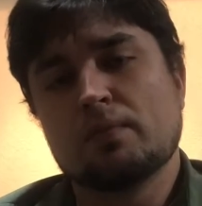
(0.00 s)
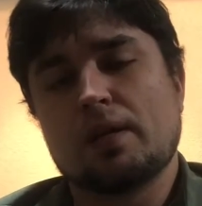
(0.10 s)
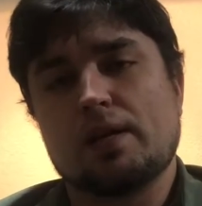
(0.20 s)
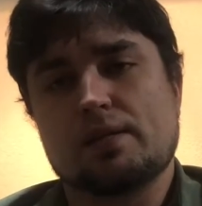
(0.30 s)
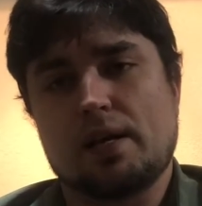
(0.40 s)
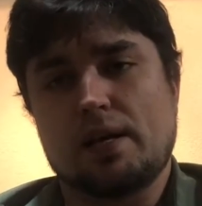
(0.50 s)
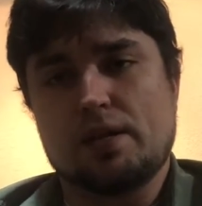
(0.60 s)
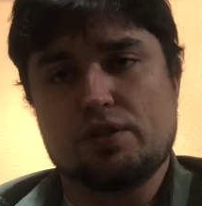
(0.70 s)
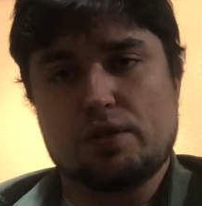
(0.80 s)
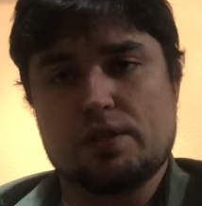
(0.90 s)

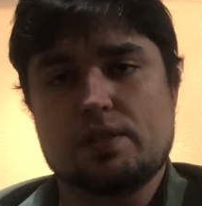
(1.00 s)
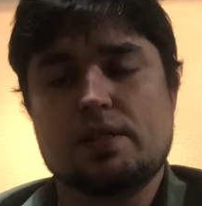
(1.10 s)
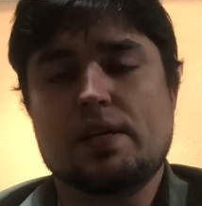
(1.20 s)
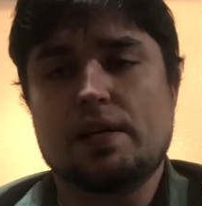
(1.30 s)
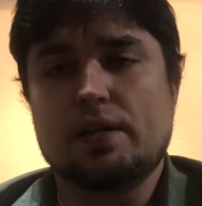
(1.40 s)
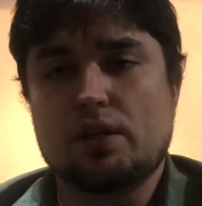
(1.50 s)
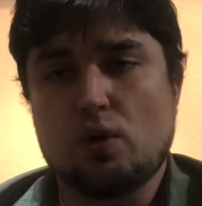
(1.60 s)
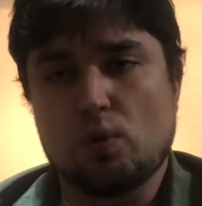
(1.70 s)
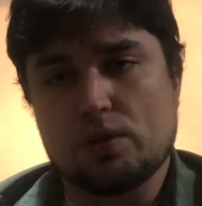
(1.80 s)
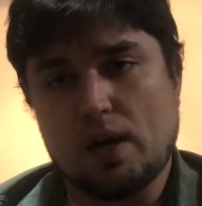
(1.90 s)
as you can see,
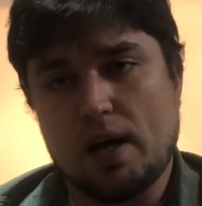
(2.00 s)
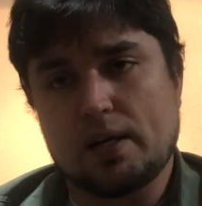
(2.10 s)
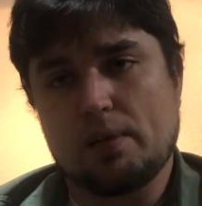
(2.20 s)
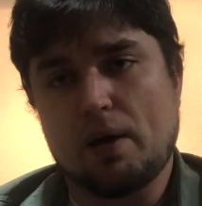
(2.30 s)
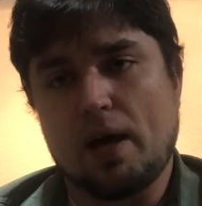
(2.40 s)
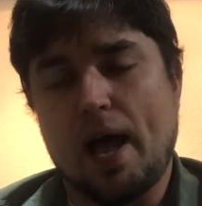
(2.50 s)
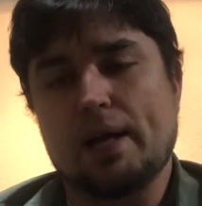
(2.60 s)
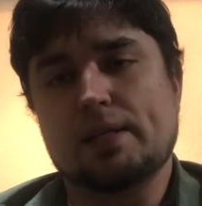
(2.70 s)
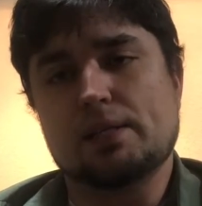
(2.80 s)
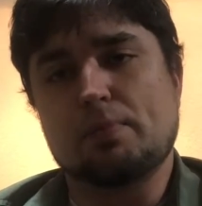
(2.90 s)
we're talking about
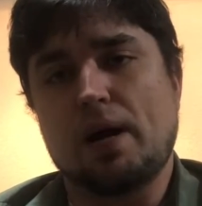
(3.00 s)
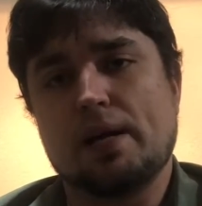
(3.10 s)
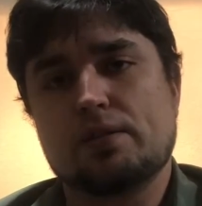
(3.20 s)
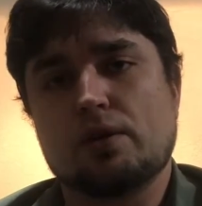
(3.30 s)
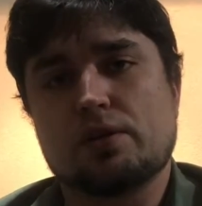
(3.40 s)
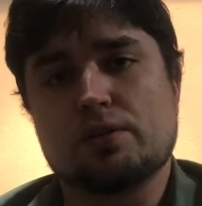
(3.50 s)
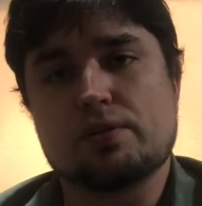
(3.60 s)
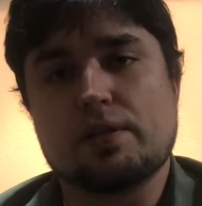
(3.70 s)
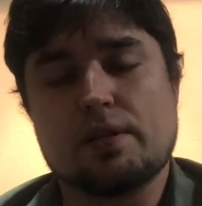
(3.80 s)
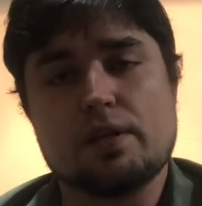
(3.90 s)
adding these pie
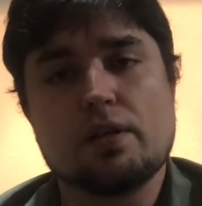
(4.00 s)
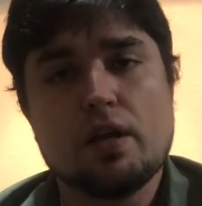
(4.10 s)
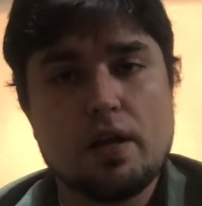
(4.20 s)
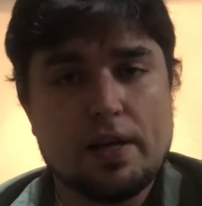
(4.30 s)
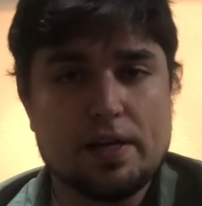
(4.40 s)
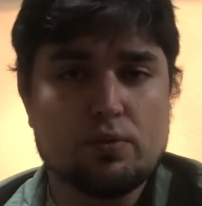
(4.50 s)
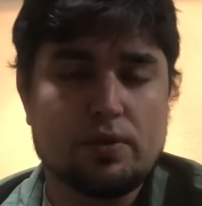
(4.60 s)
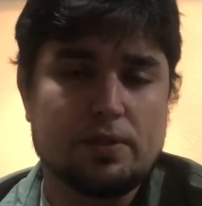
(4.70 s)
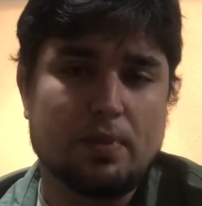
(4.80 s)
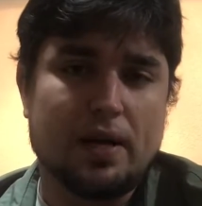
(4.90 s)
structures, and then each one of
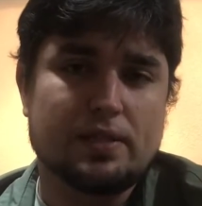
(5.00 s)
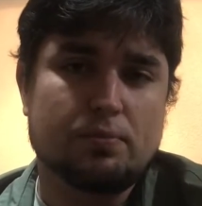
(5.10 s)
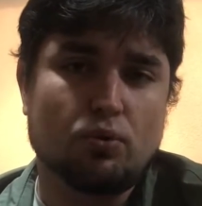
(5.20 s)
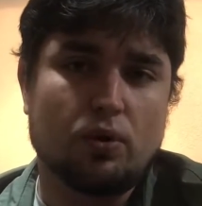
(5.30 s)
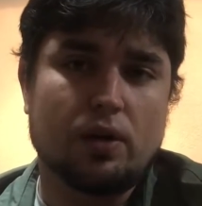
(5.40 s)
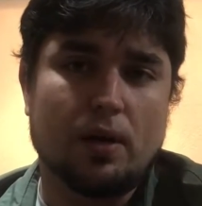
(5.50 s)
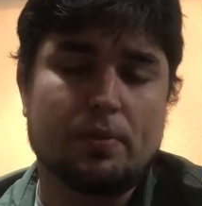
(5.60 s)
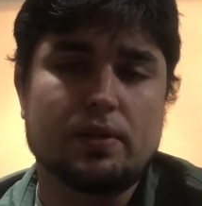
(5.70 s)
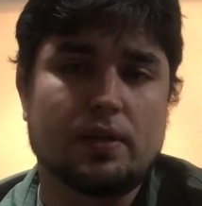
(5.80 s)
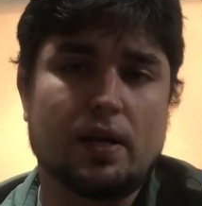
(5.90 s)
these pies is broken up
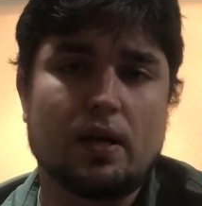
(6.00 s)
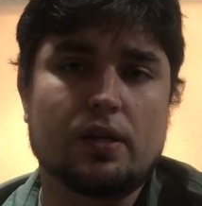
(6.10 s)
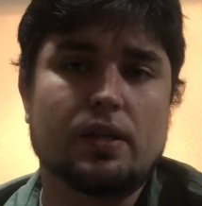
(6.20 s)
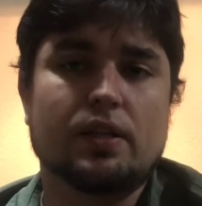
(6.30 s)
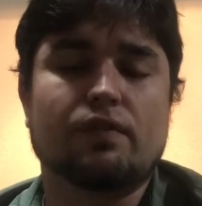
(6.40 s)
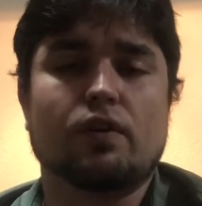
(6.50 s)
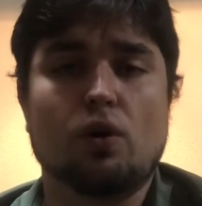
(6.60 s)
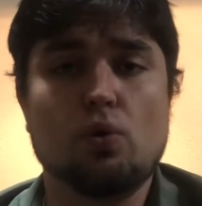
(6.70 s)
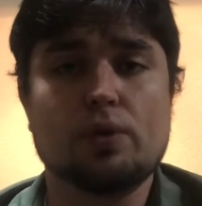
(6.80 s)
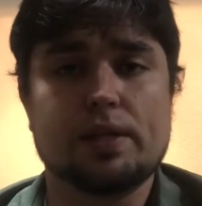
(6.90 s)
into kind of the different
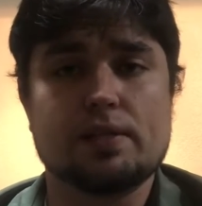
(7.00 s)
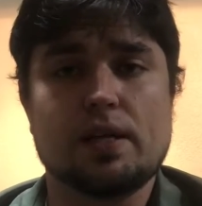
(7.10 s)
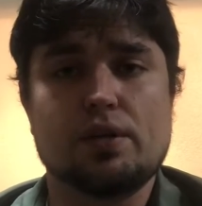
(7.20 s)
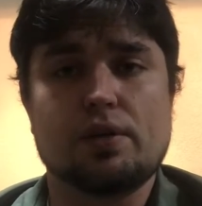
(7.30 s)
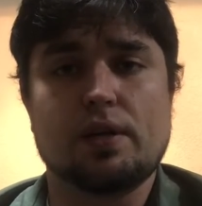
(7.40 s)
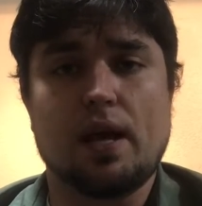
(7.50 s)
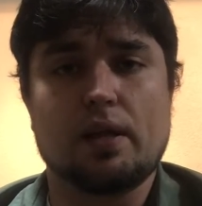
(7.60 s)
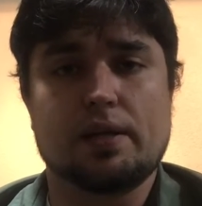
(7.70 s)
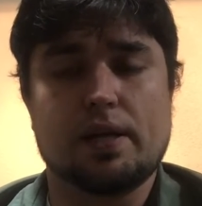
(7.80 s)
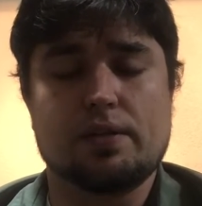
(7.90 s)
holdings that you can
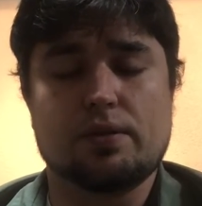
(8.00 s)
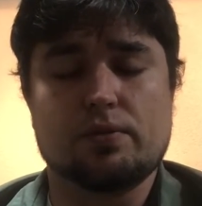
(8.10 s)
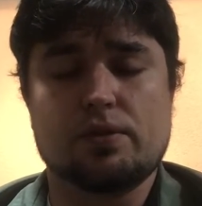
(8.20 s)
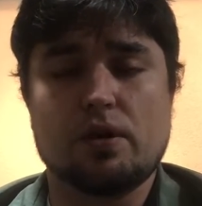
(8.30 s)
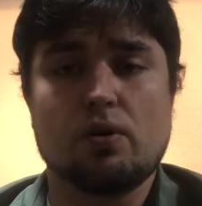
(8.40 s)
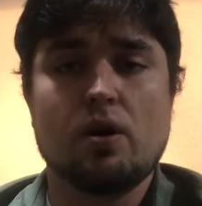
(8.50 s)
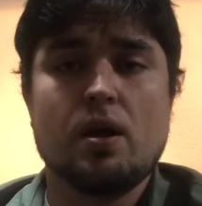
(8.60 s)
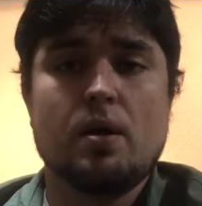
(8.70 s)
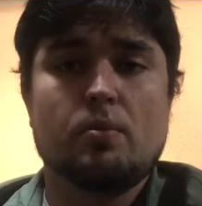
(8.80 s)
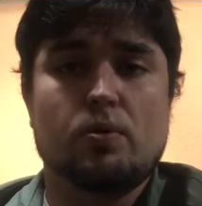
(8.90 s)
allocate to. So
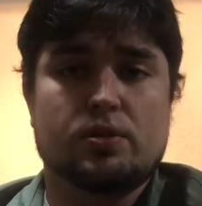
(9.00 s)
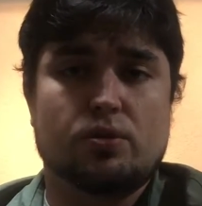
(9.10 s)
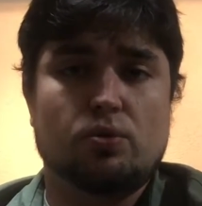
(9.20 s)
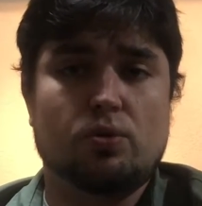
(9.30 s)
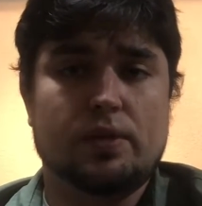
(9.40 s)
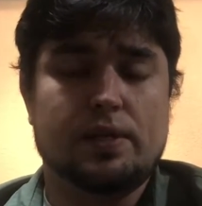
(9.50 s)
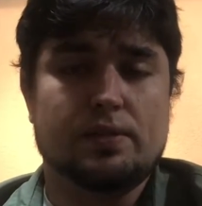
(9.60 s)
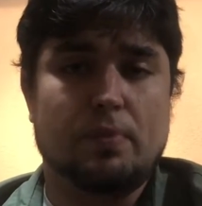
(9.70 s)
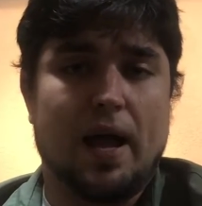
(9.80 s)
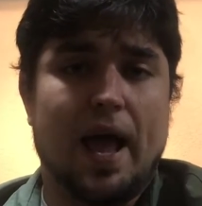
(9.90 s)
what's cool is
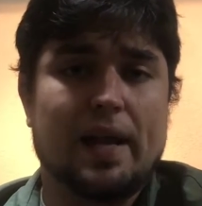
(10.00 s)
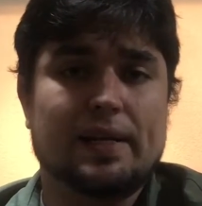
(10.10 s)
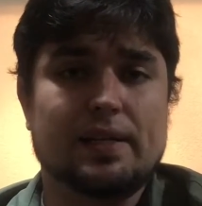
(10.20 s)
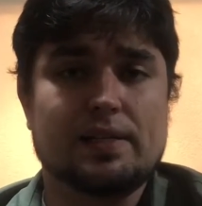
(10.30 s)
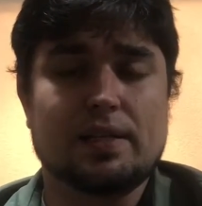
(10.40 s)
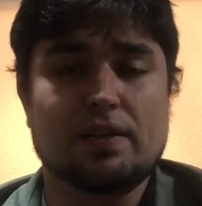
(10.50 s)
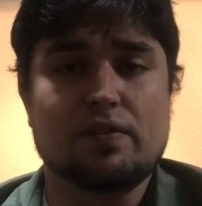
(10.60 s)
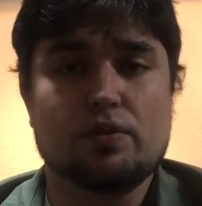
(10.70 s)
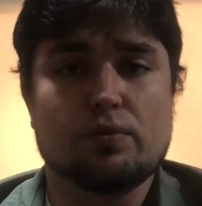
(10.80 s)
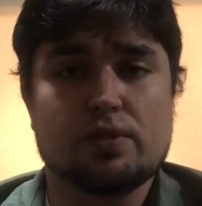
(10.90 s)
by adding these
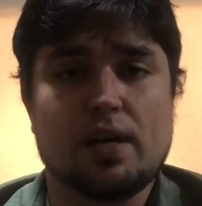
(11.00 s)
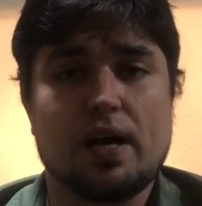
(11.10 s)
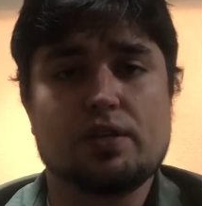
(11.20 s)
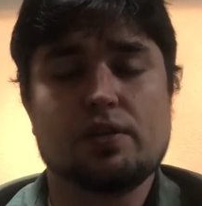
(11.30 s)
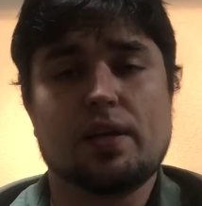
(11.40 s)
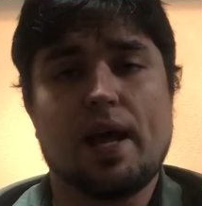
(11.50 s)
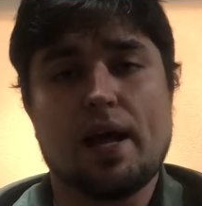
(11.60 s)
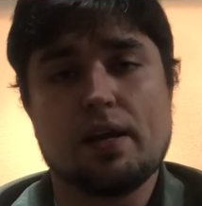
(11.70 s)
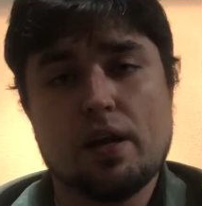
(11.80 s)
individual stocks, you can add,